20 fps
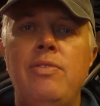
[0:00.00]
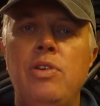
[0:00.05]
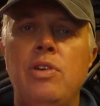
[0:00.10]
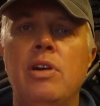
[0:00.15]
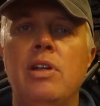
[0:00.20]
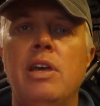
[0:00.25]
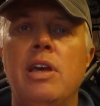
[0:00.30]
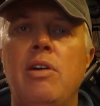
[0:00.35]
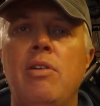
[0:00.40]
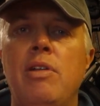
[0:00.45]
if you're
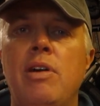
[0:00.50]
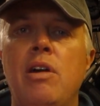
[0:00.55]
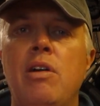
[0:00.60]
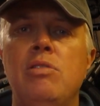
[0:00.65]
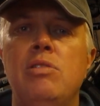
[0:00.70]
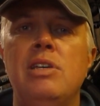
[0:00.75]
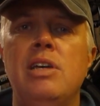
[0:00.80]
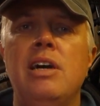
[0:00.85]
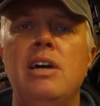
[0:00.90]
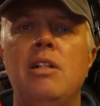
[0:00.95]
going to go in a
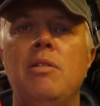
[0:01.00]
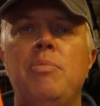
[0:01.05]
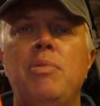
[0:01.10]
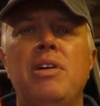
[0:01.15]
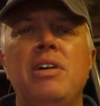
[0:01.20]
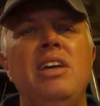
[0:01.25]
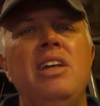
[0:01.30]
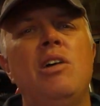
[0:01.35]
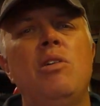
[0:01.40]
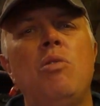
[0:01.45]
hotel
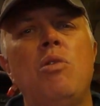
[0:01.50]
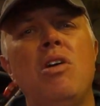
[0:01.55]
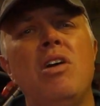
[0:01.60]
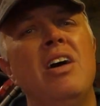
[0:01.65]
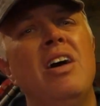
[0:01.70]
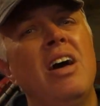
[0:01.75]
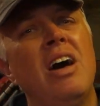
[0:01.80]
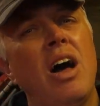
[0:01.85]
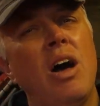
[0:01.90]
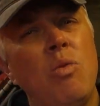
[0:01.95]
but you know what
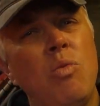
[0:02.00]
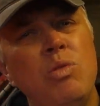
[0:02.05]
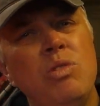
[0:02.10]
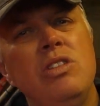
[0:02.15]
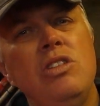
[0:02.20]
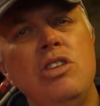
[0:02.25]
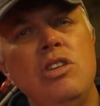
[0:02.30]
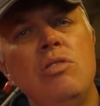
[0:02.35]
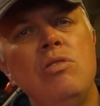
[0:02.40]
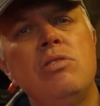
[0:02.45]
I
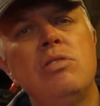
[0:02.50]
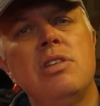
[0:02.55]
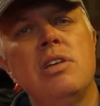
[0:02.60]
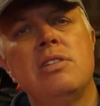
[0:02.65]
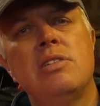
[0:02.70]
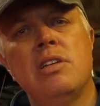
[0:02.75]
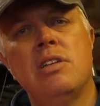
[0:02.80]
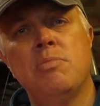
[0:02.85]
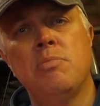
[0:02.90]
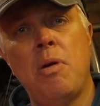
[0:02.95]
wouldn't use
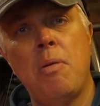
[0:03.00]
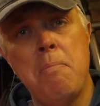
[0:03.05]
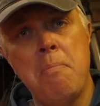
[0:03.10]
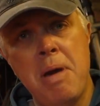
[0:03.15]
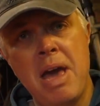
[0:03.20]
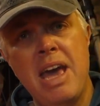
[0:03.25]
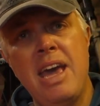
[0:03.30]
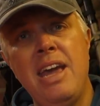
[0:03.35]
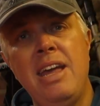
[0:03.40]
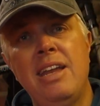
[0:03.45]
this as my
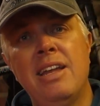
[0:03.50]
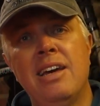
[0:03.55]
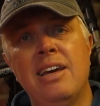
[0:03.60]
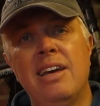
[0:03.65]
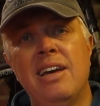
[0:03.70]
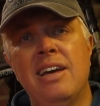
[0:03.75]
main